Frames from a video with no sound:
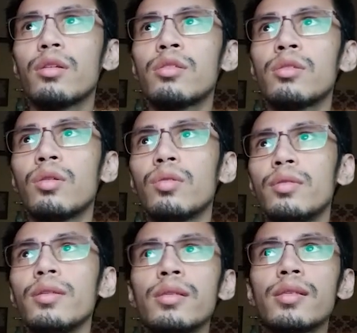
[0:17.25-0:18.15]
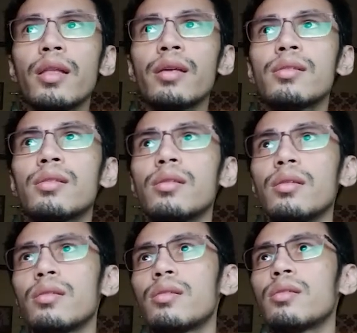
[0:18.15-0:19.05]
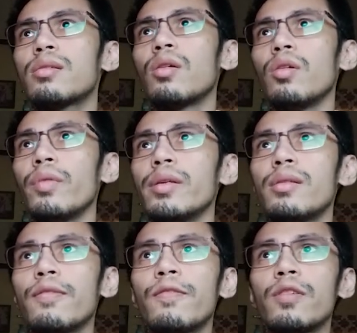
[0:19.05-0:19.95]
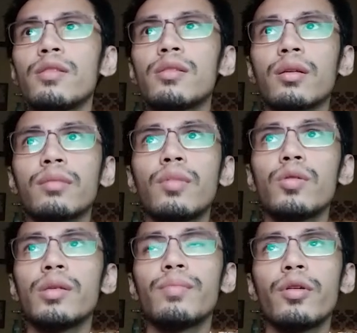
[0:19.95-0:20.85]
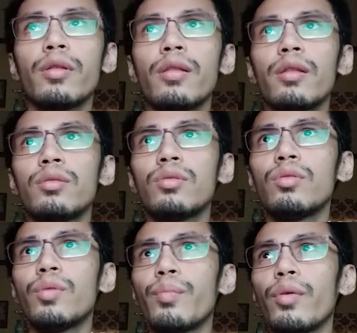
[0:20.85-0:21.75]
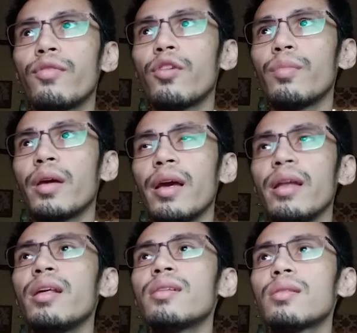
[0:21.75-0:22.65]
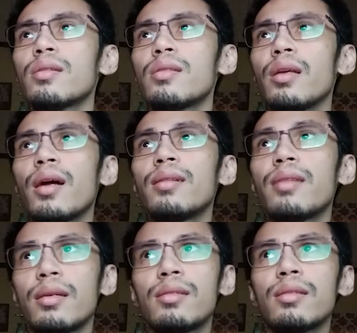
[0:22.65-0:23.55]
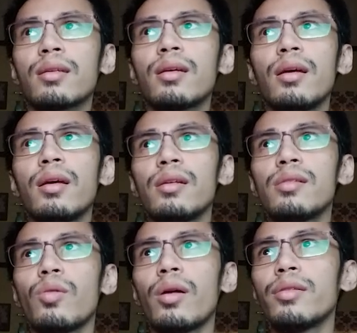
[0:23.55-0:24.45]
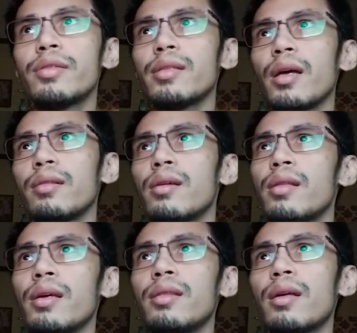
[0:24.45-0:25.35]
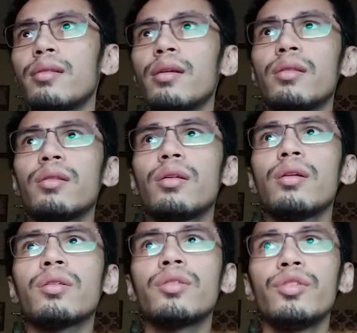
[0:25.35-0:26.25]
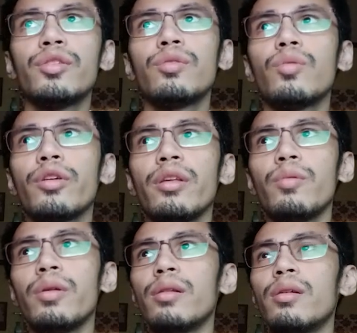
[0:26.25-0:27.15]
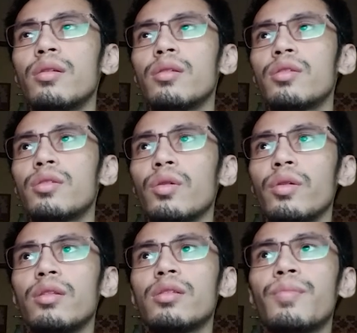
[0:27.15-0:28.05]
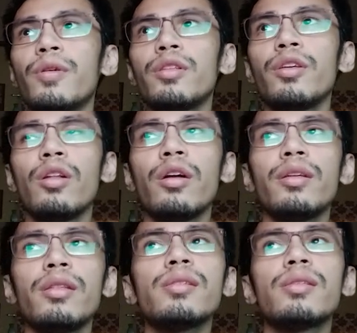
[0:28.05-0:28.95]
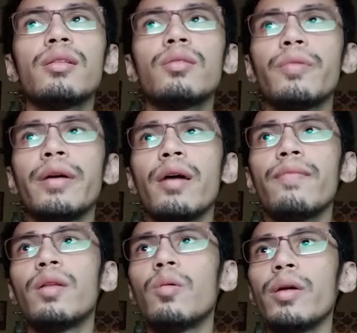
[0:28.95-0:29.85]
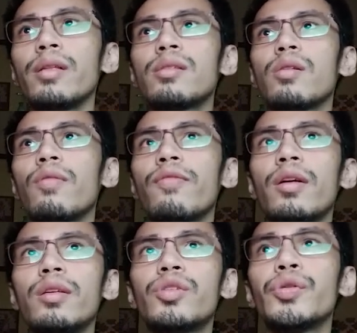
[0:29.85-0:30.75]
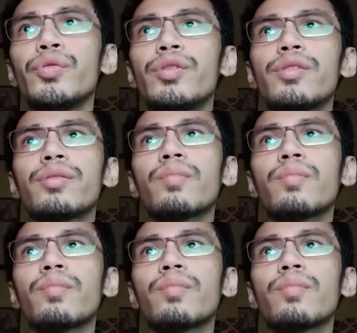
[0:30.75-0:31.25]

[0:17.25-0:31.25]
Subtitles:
So this test is always the first and most important thing to do when performing any statistical test is to understand the data that you're working with. So in this particular data set, we have the weights of running shoes.